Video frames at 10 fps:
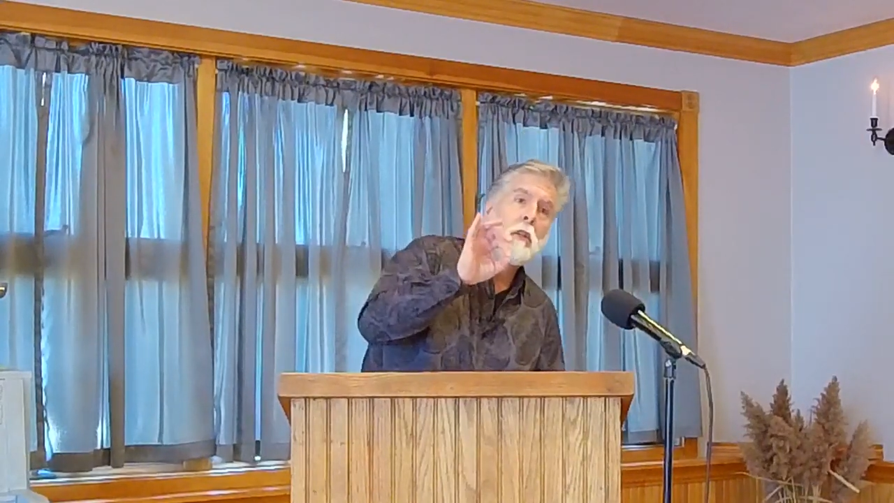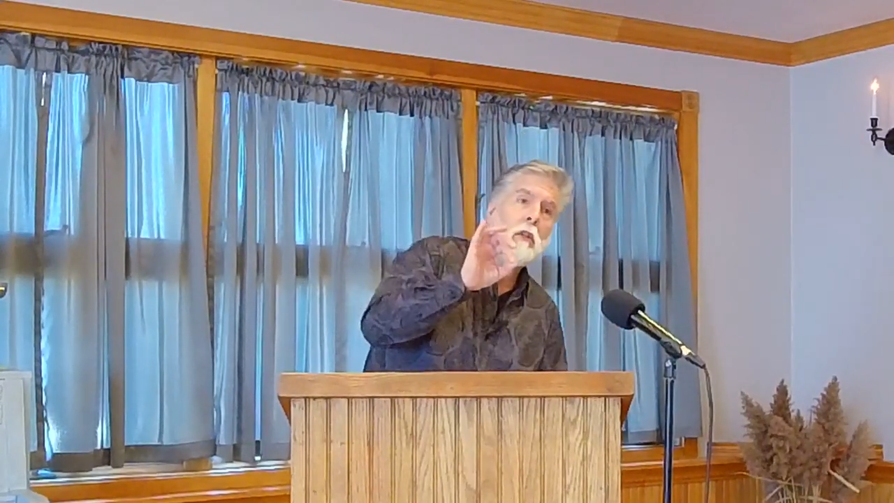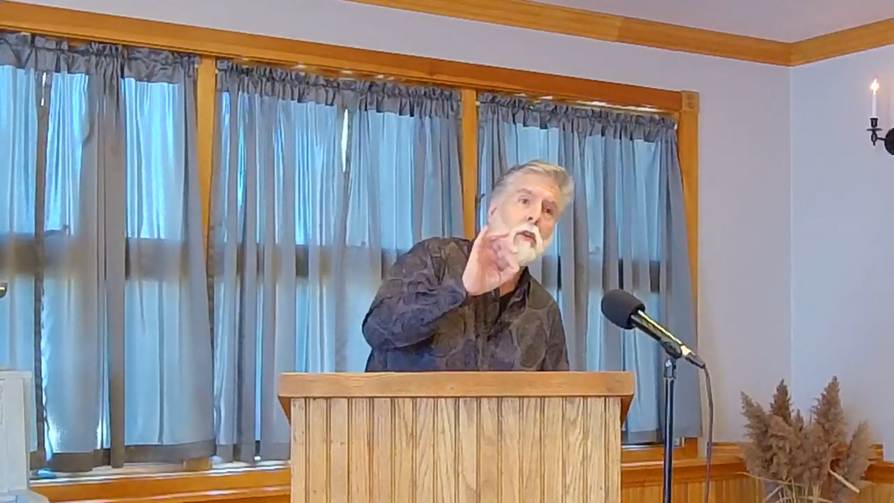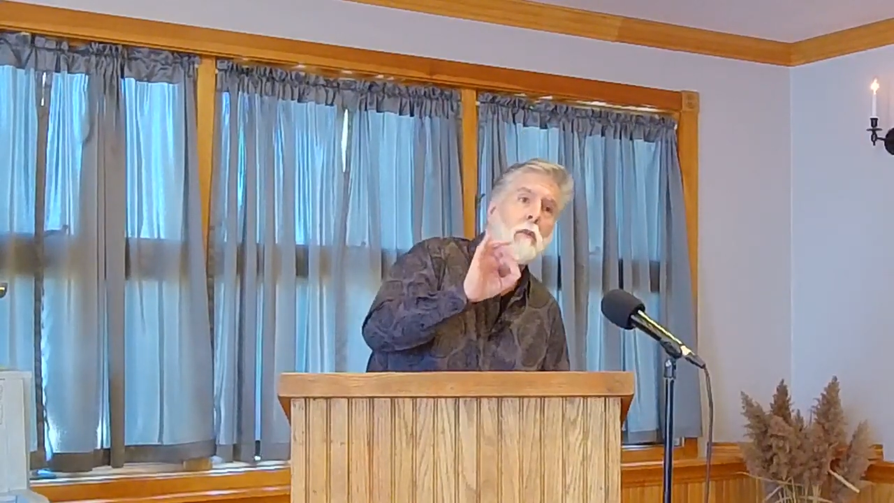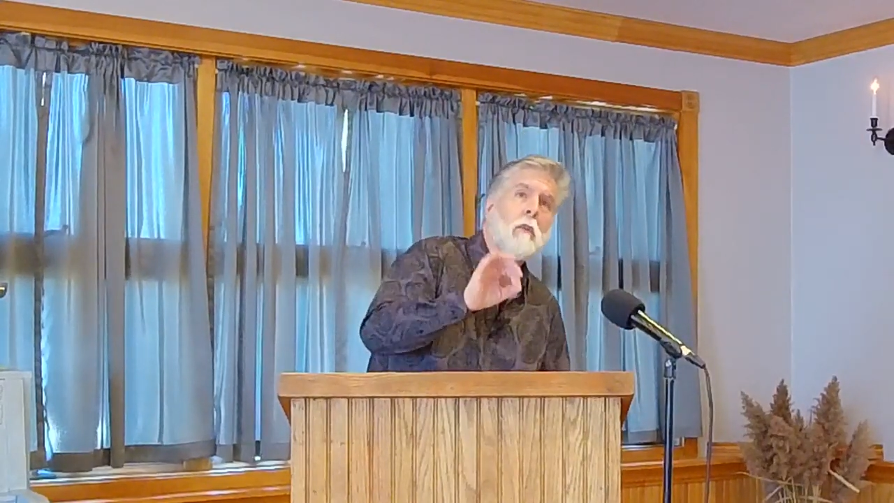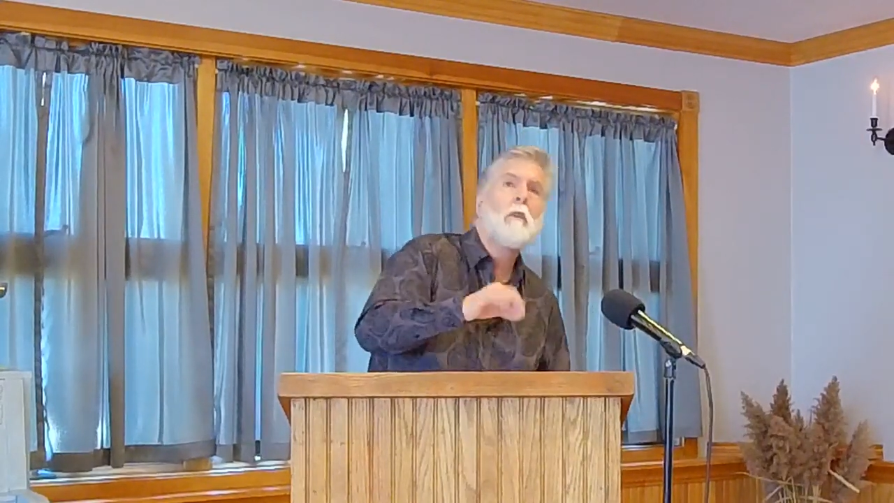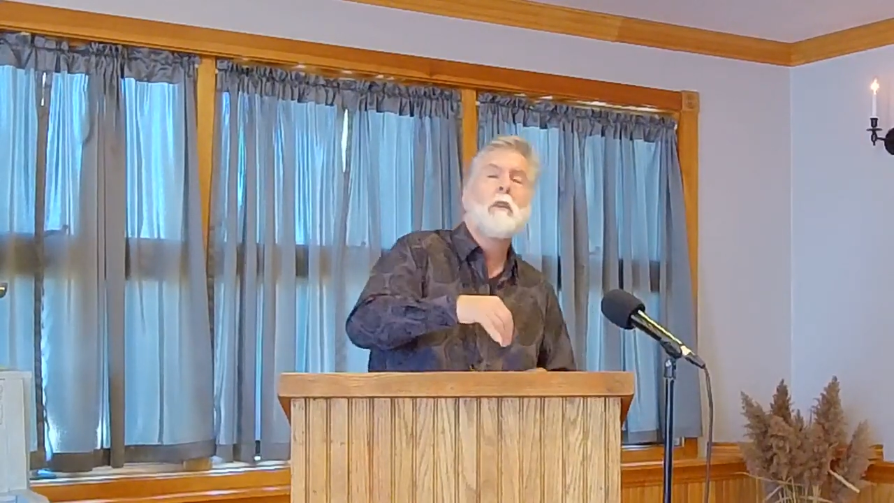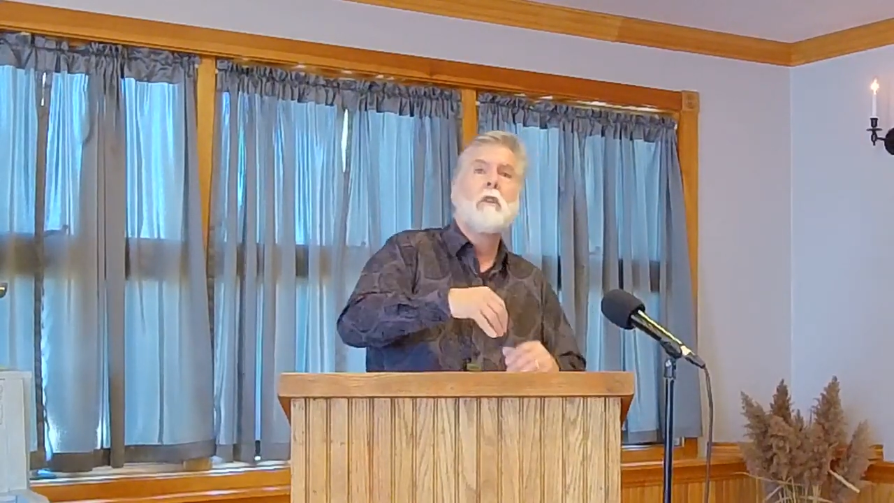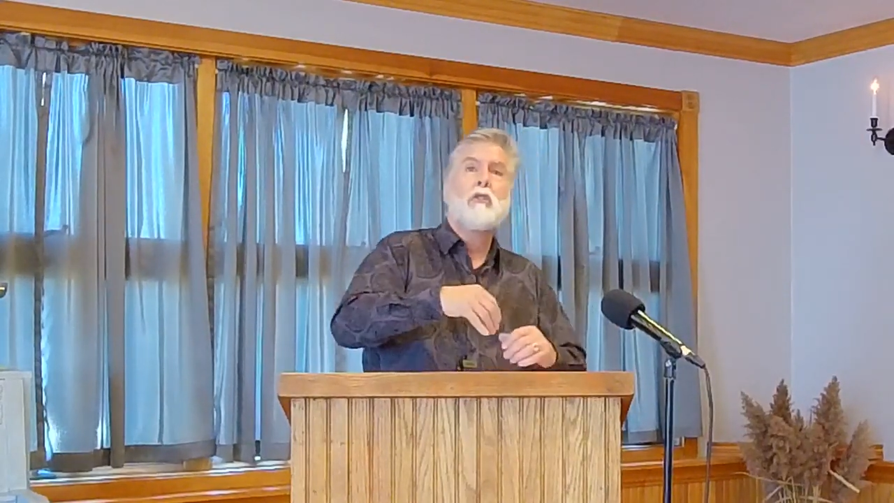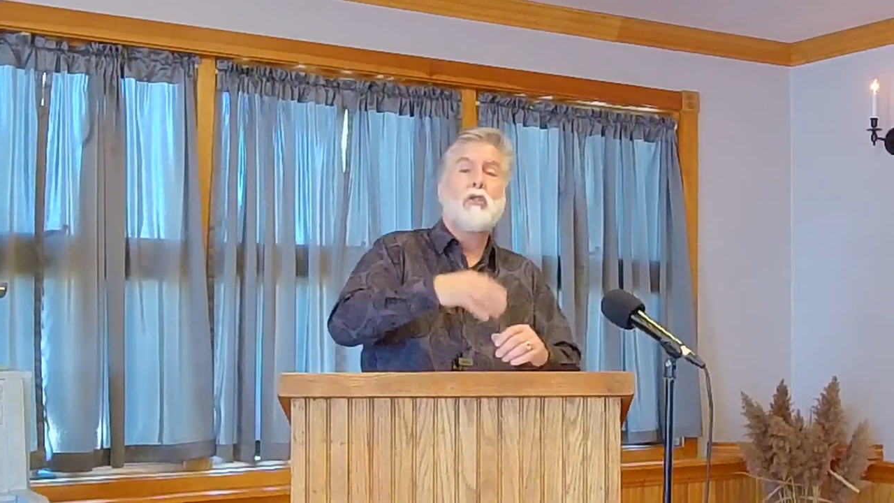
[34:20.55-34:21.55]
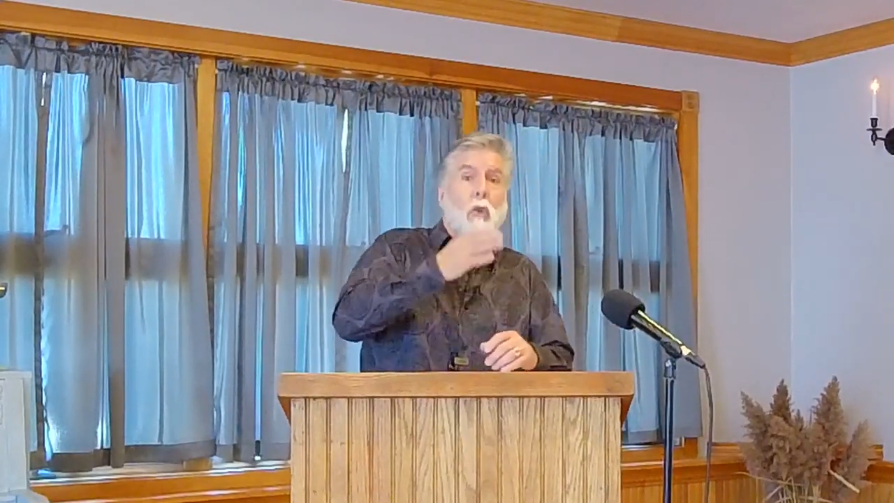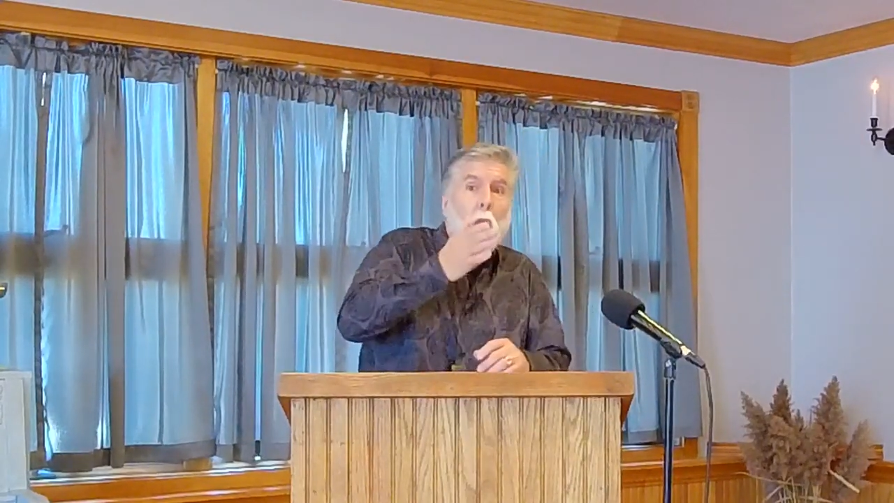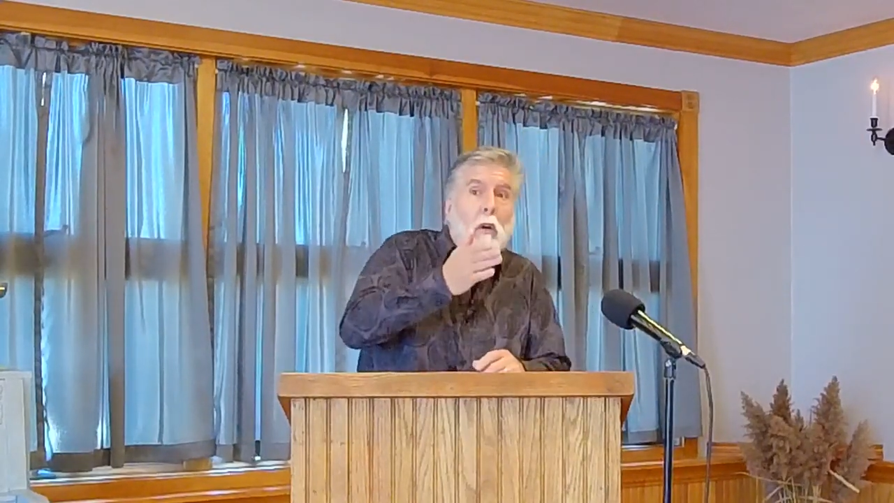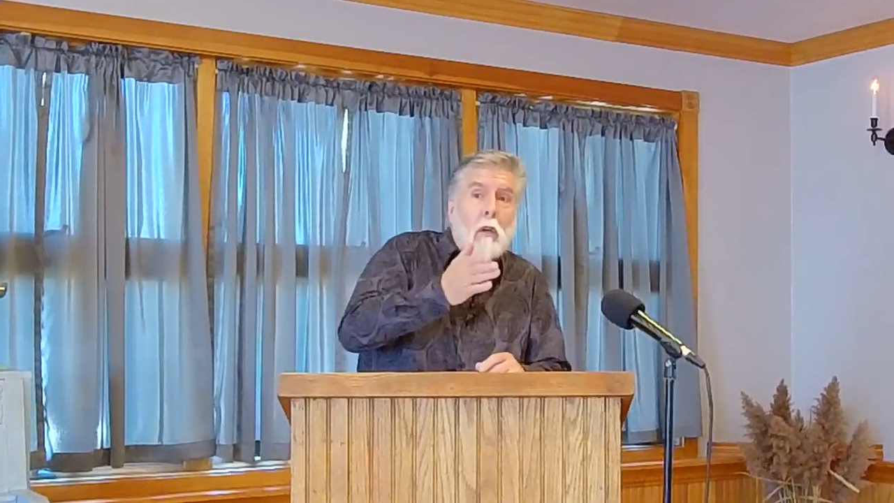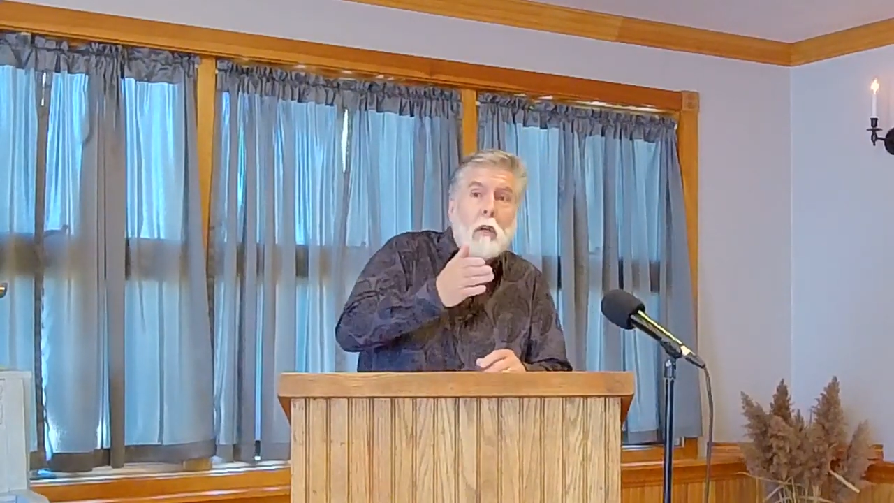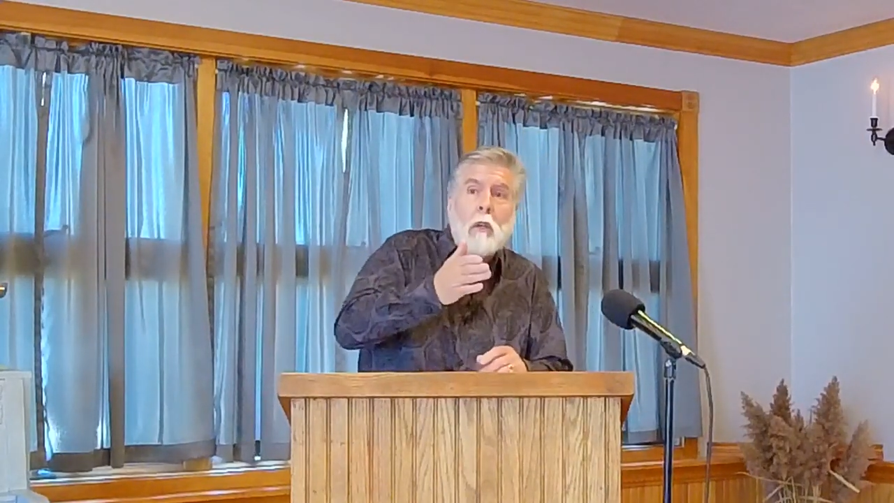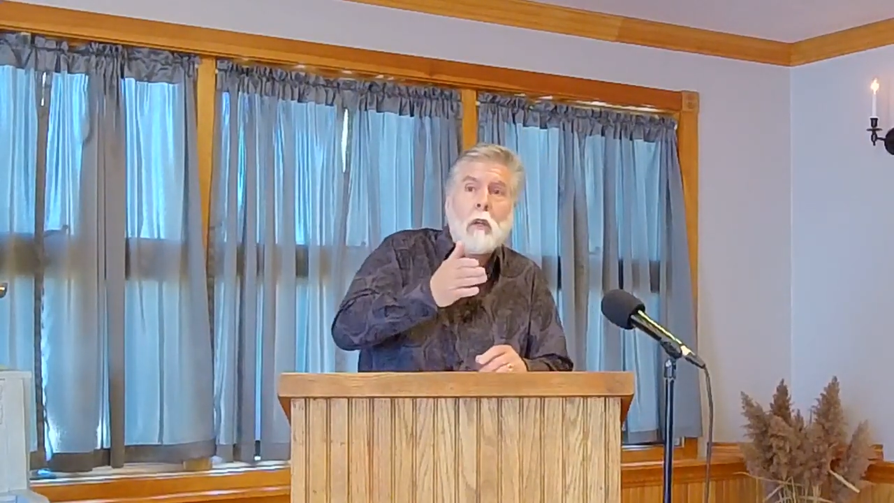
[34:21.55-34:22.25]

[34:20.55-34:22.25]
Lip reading: you know, stalk.